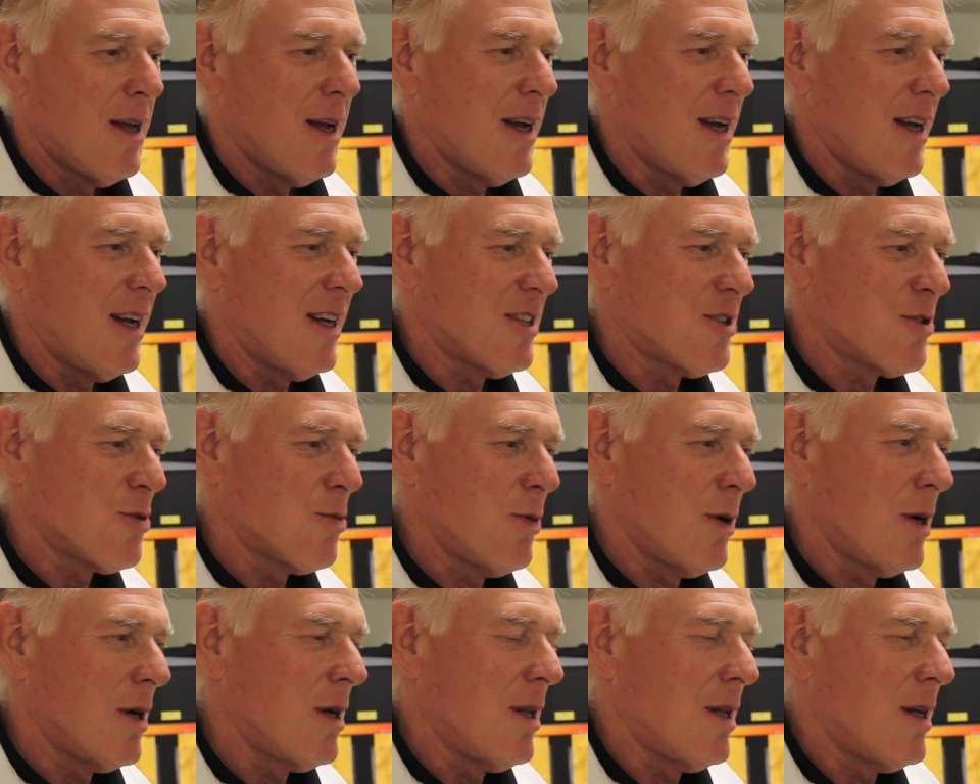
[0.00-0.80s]
as
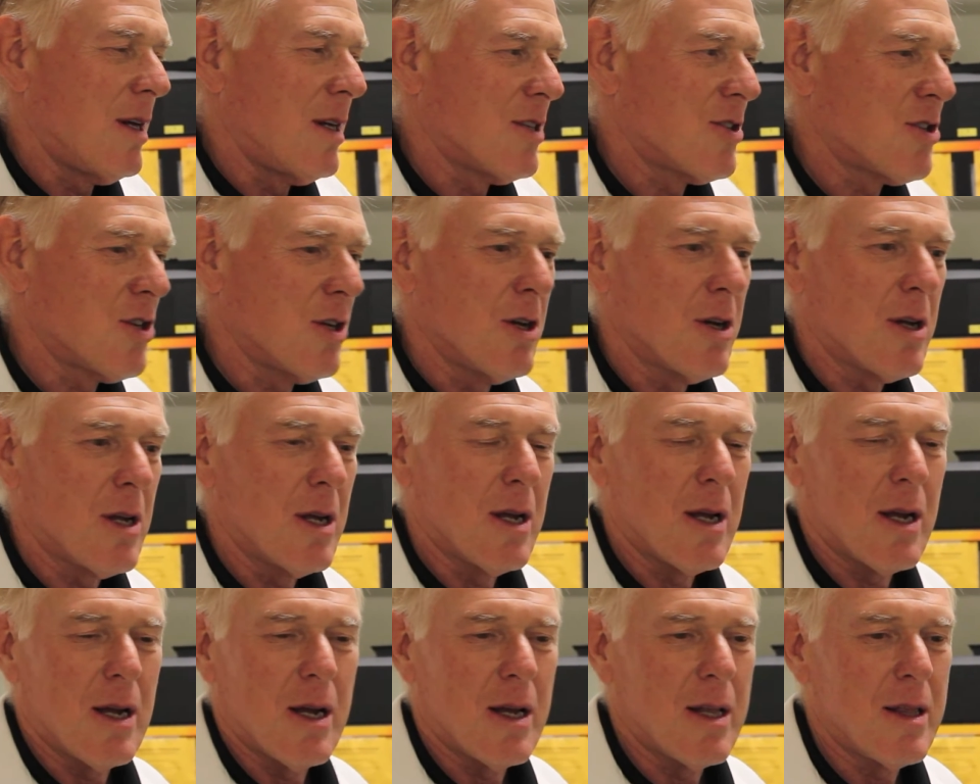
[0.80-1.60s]
well as
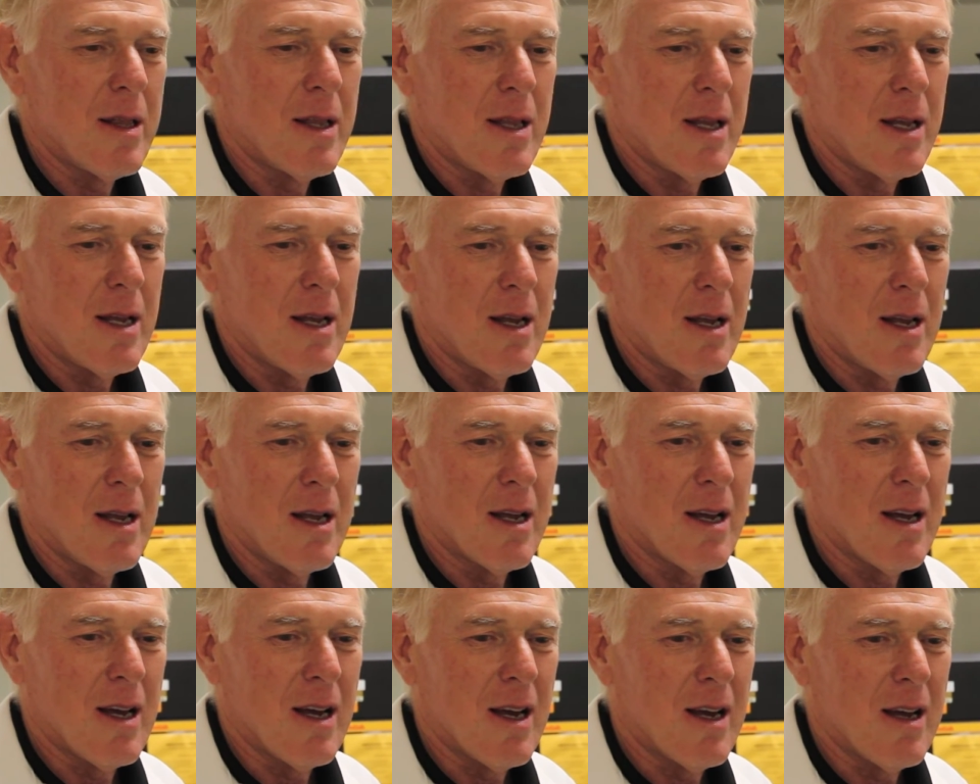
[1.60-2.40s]
looking at
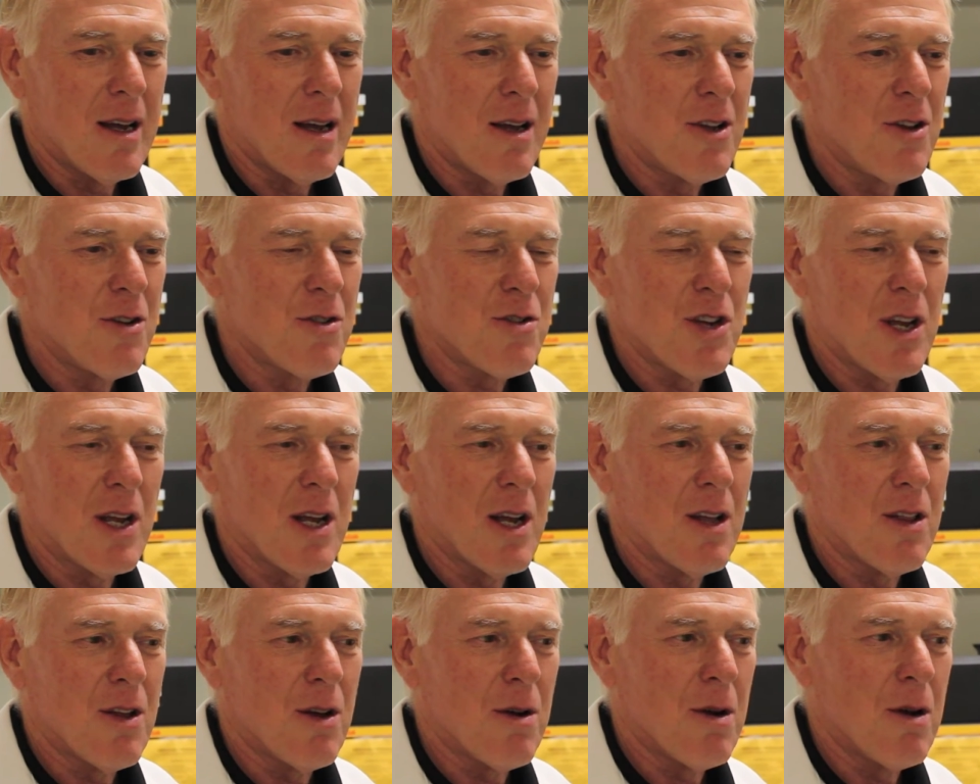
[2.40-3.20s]
the uh, using
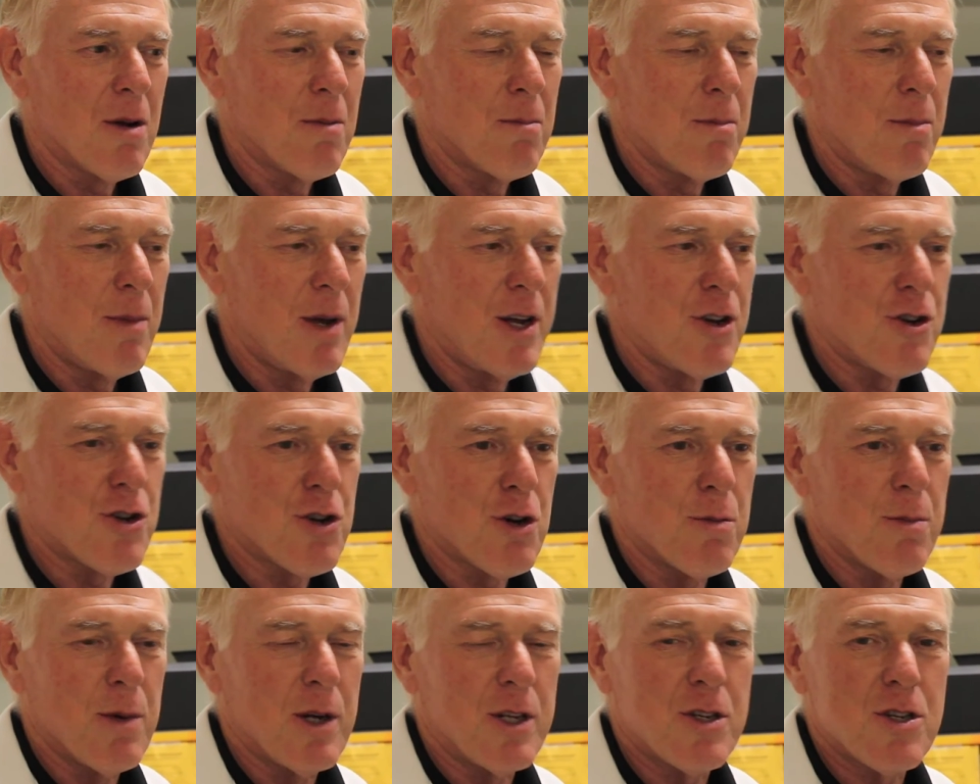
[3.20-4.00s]
other
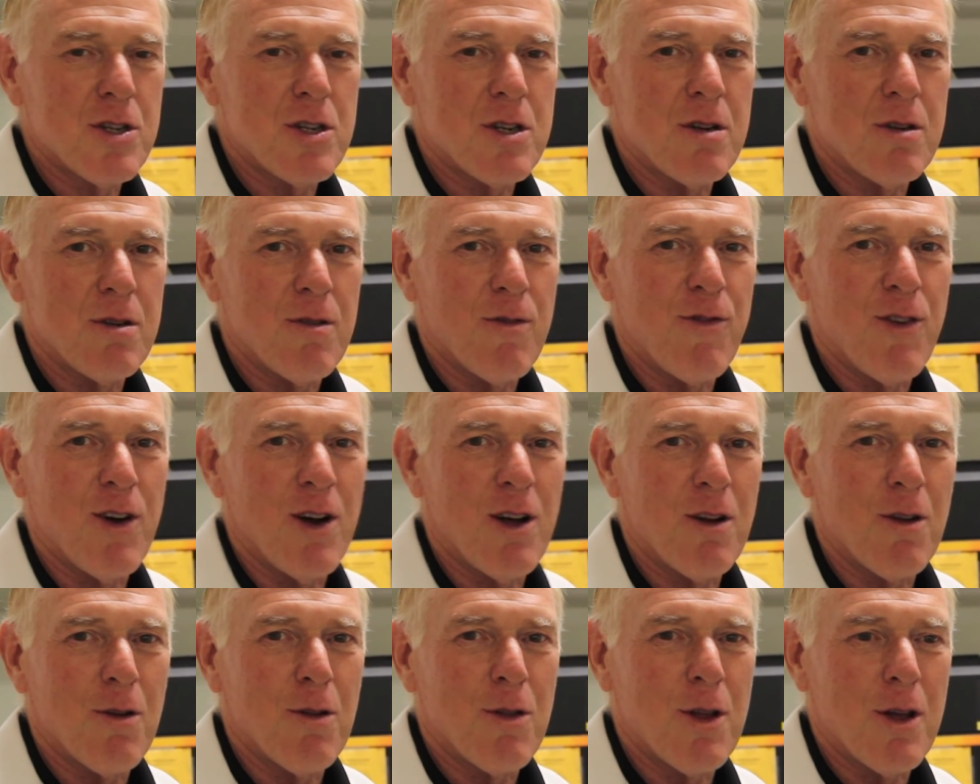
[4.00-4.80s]
measurements to
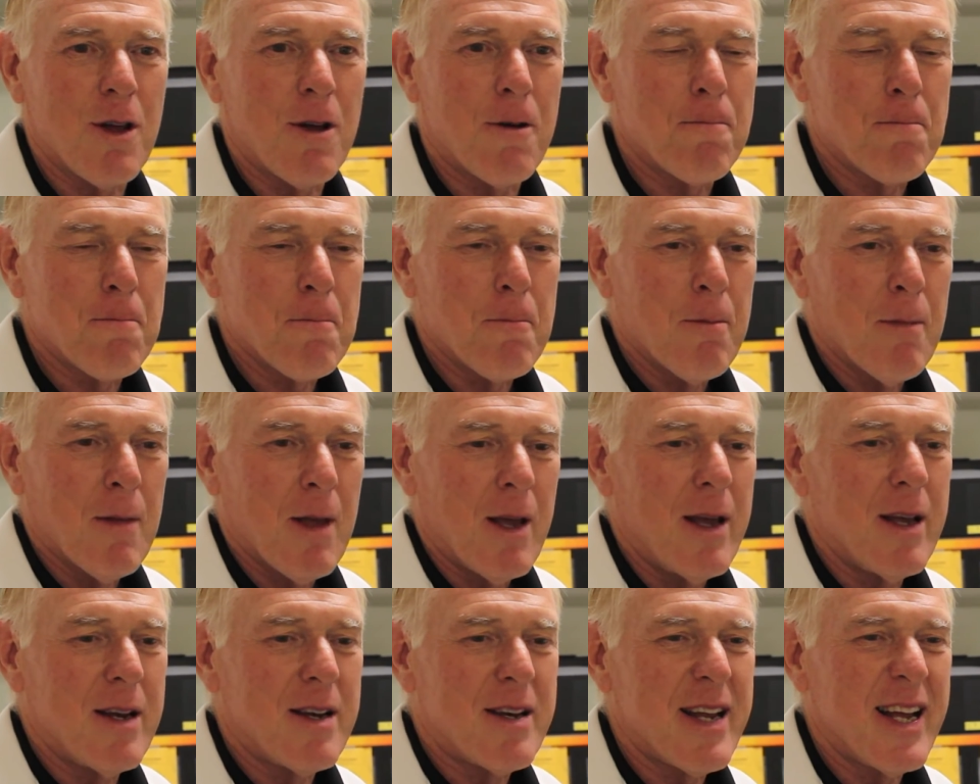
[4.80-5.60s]
follow the
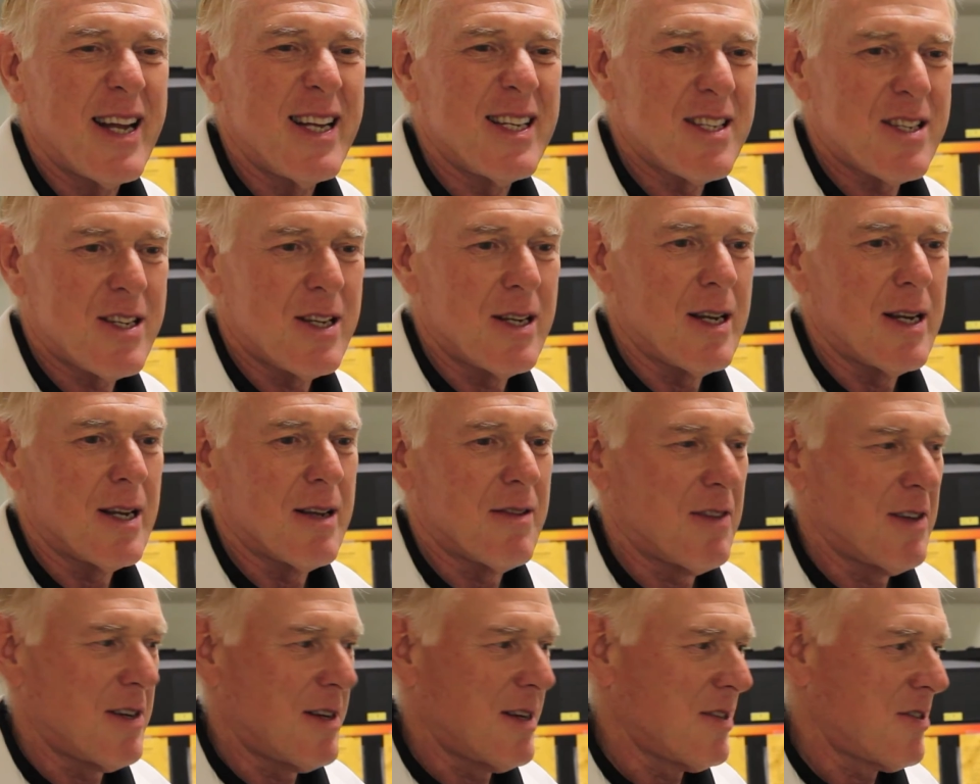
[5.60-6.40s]
intensity
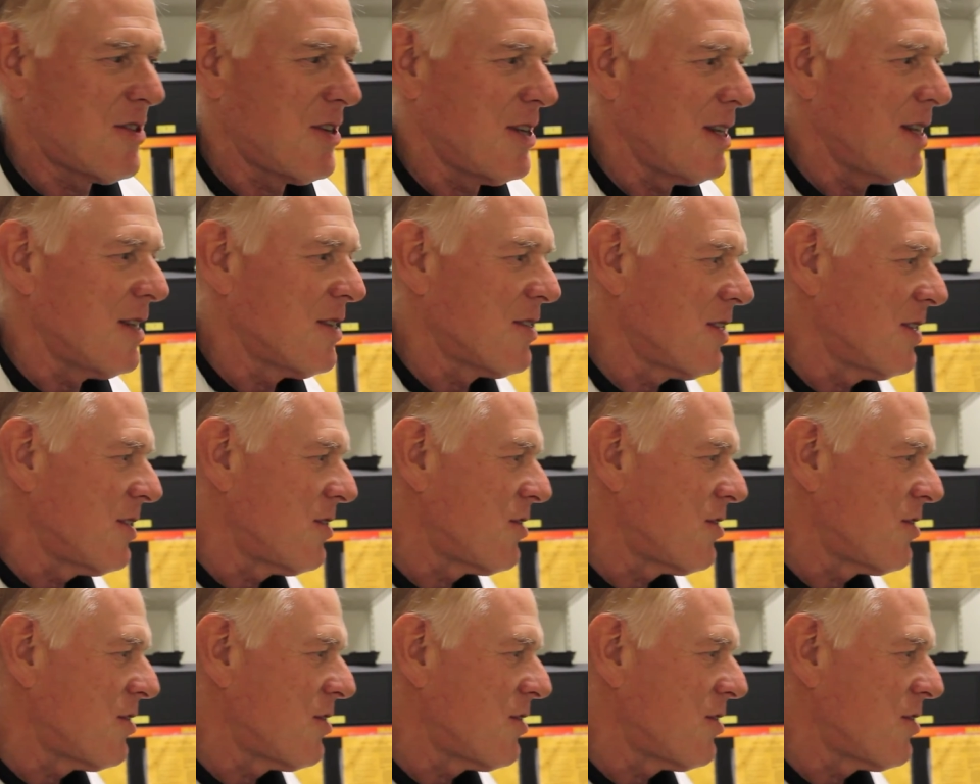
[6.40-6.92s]
of the disease.